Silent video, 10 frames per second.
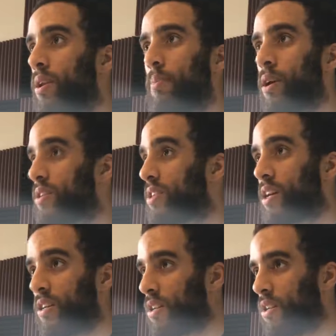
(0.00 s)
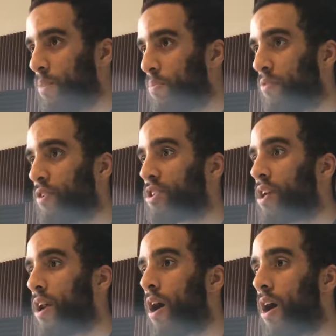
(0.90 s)
I'm not technically proficient
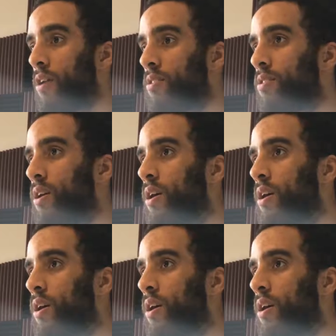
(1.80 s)
at art.